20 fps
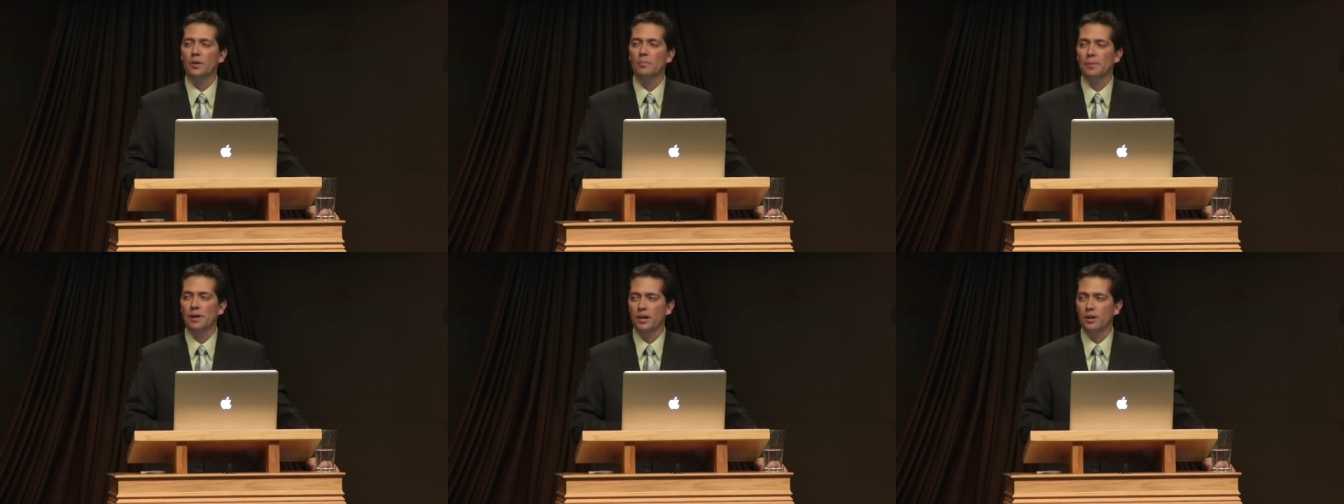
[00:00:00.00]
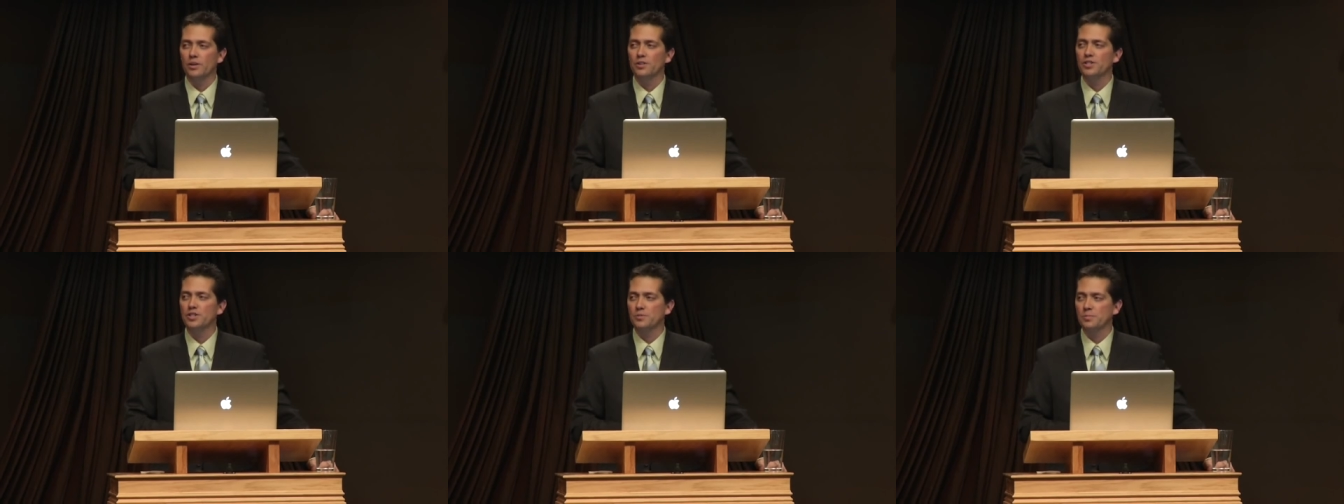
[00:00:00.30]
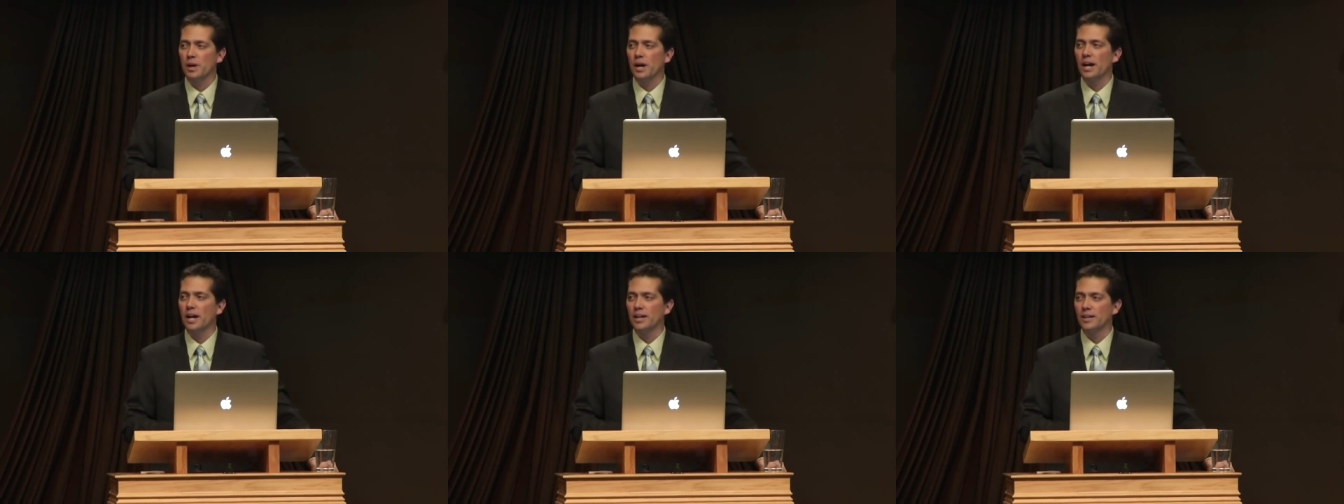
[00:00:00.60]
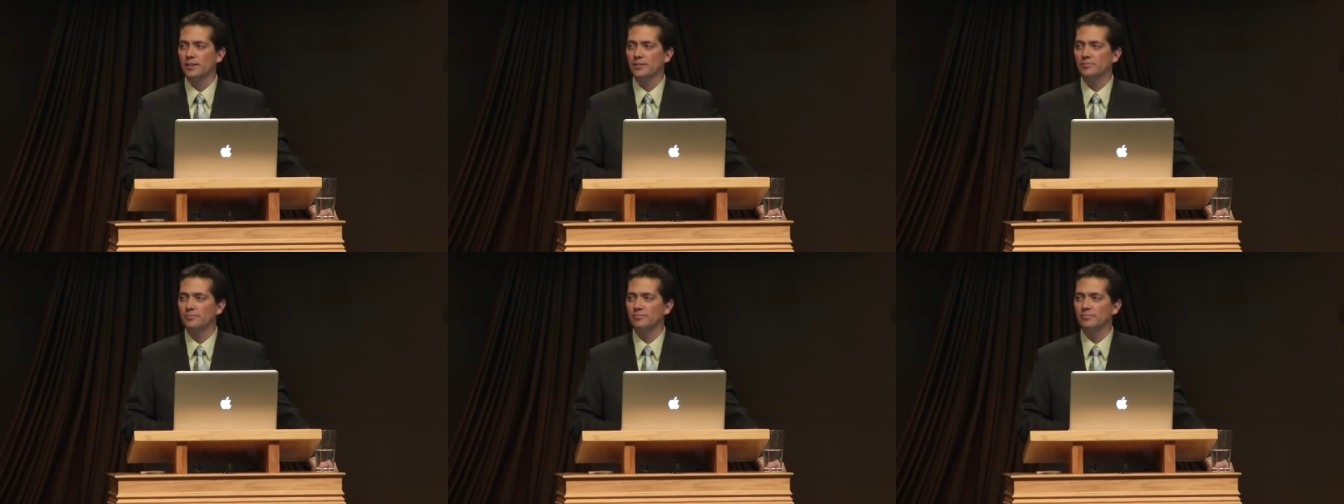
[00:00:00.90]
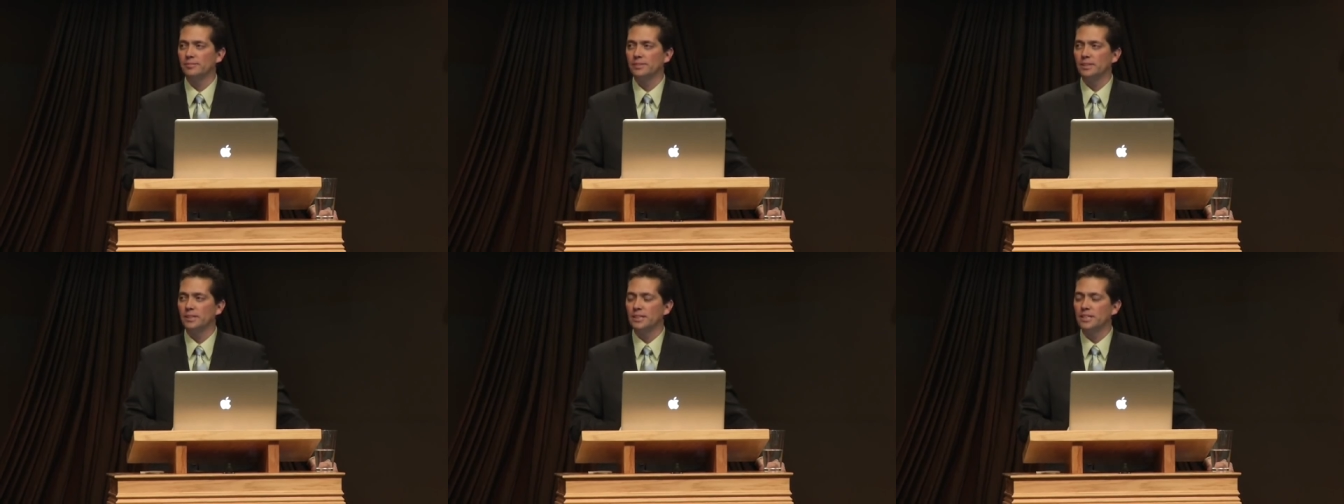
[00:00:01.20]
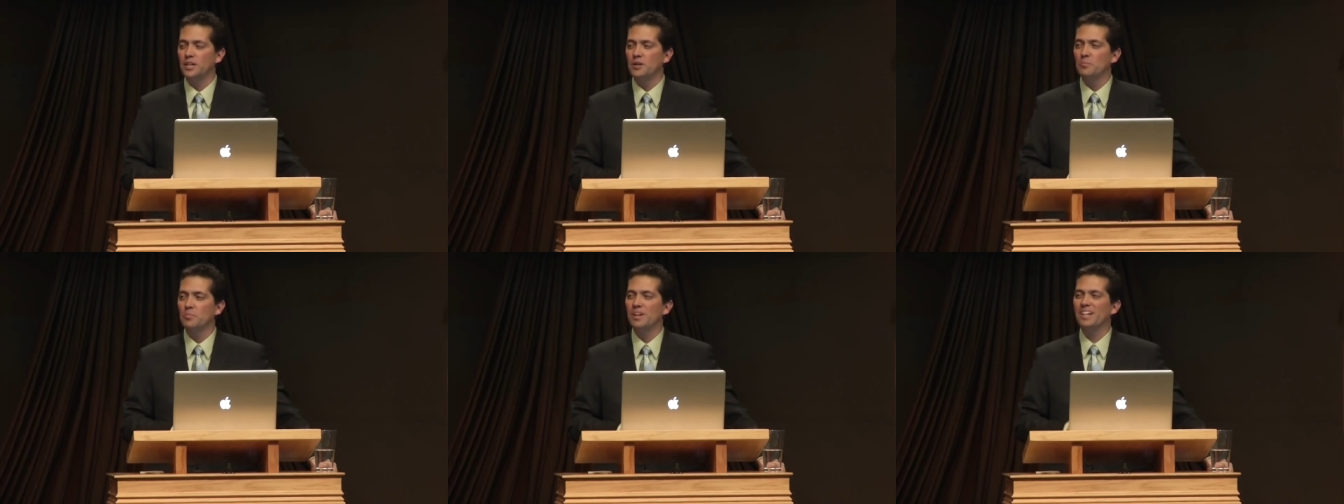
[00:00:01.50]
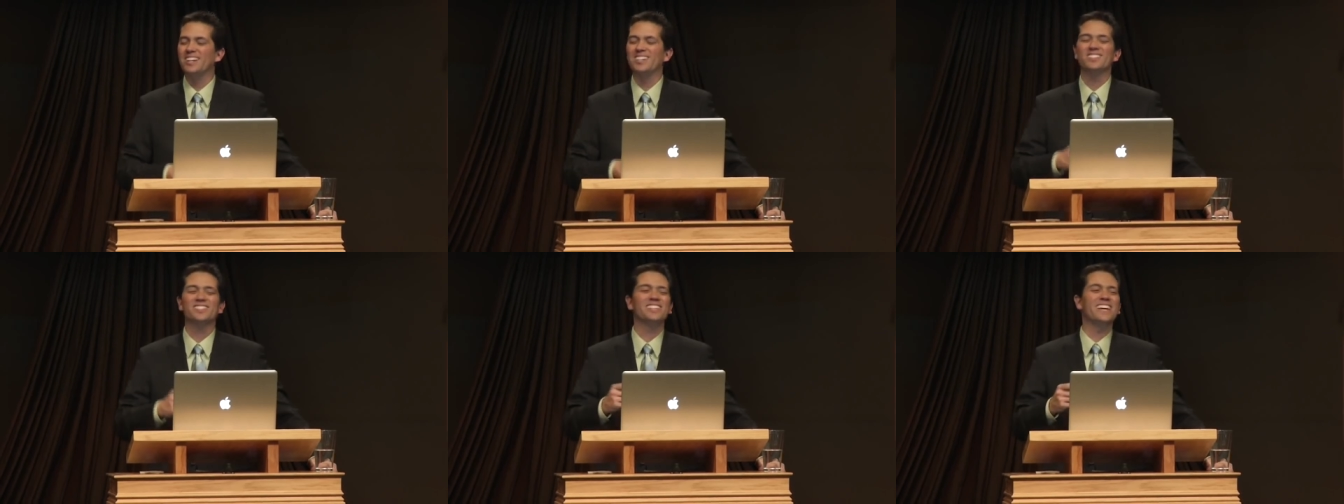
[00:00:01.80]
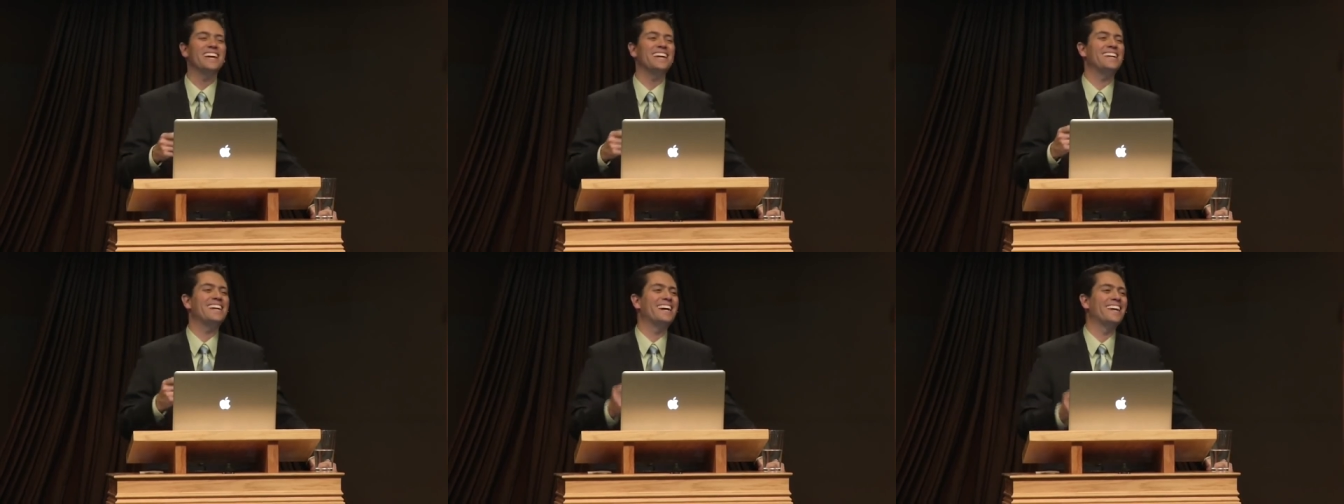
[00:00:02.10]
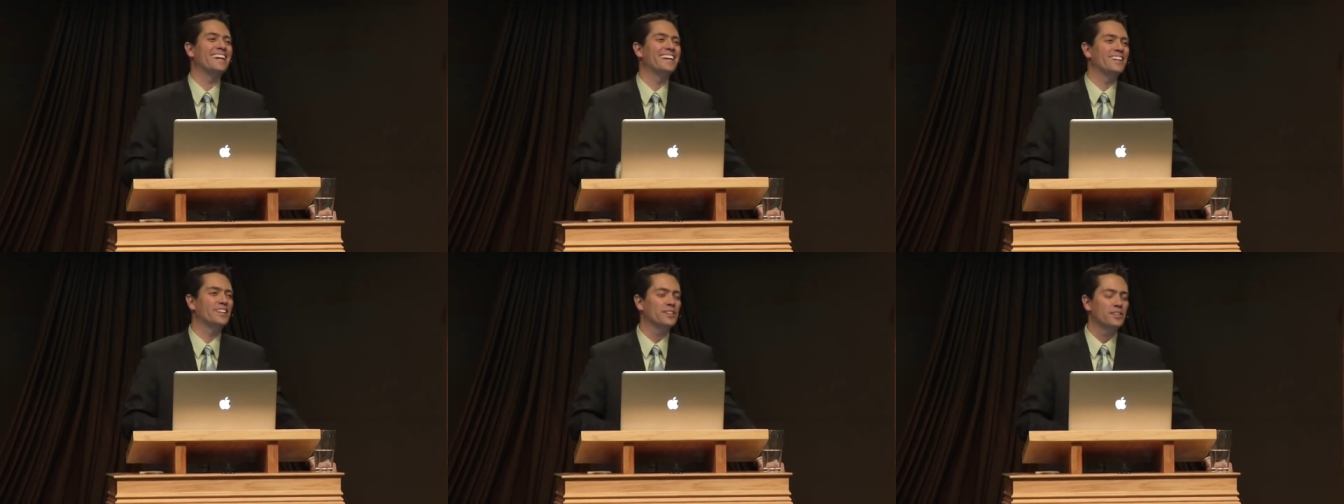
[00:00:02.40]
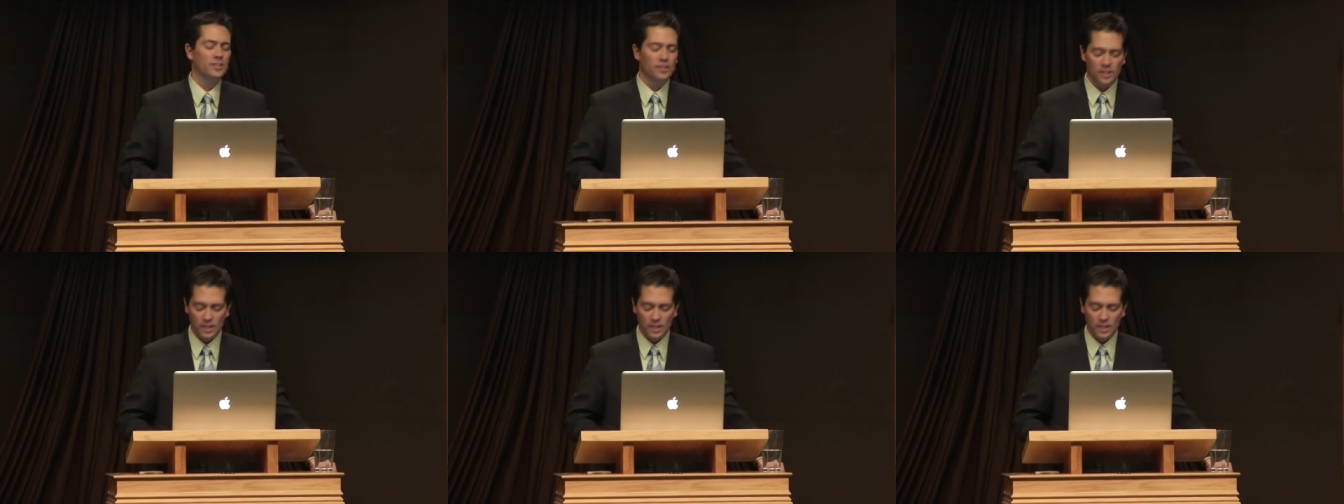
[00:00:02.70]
a parent's spine because they get it.